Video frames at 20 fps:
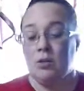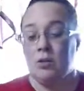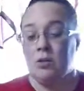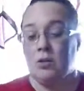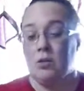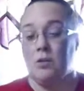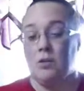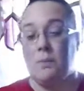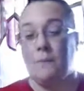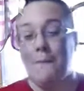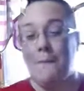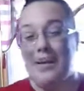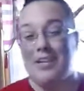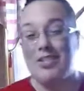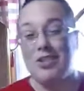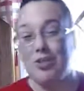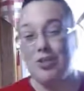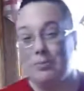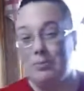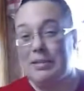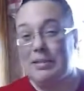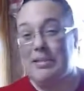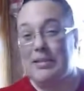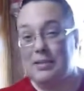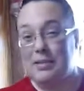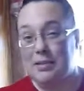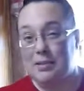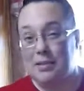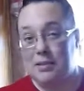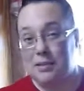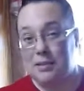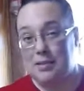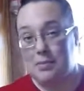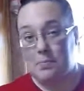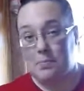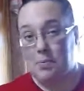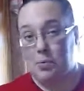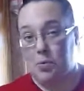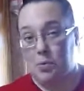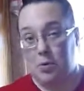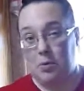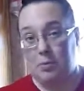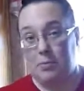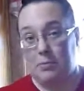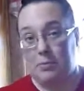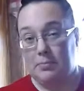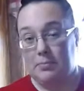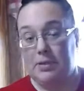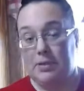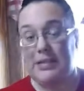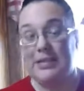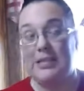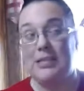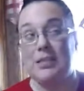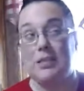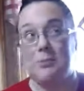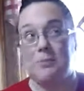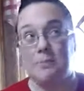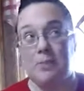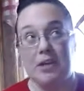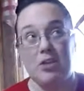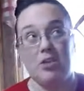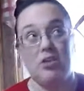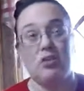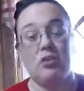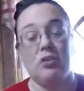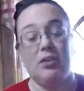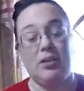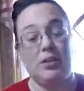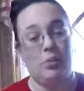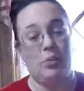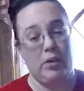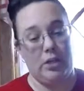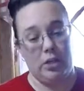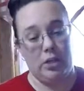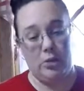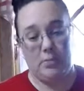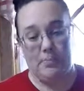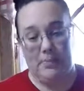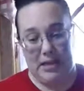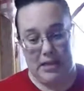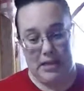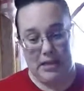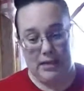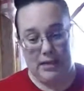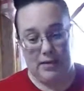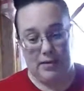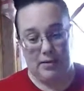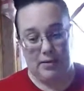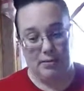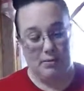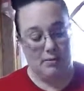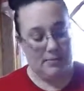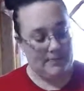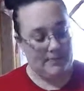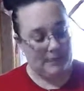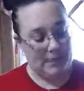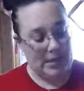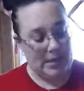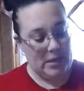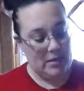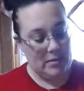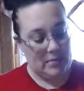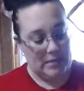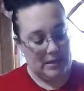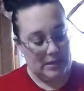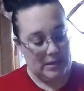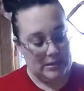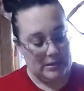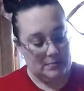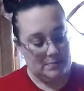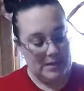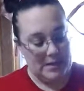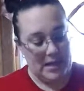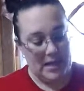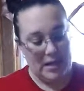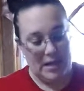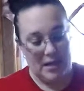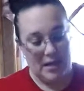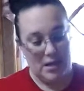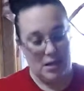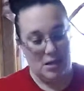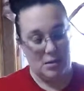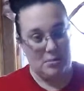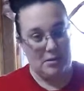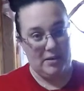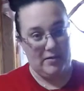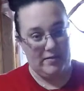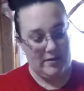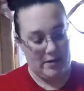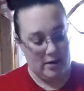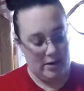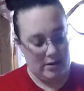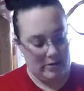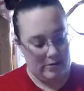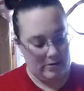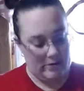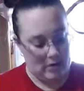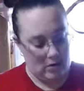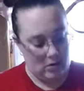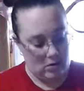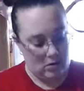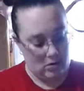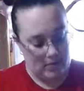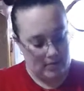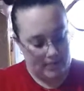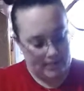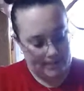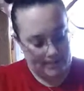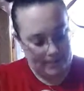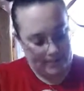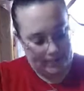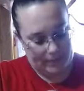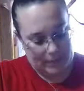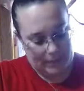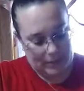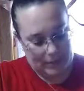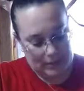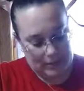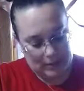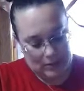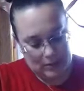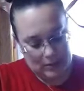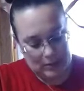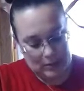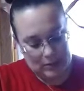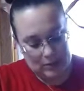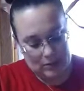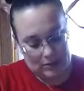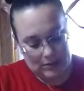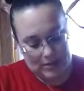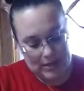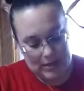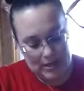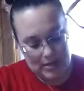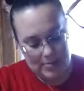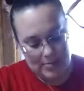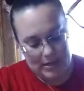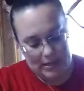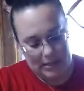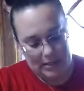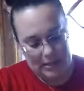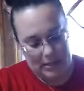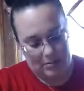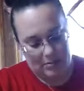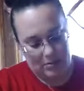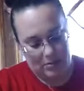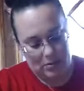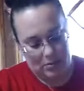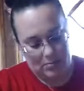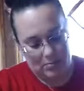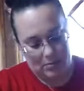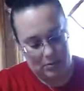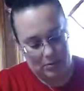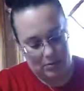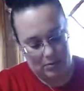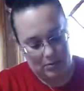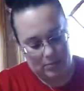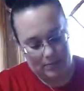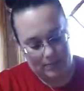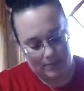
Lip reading: Measurement is important, especially when you're baking, because baking can be very fickle. So I take my tablespoon,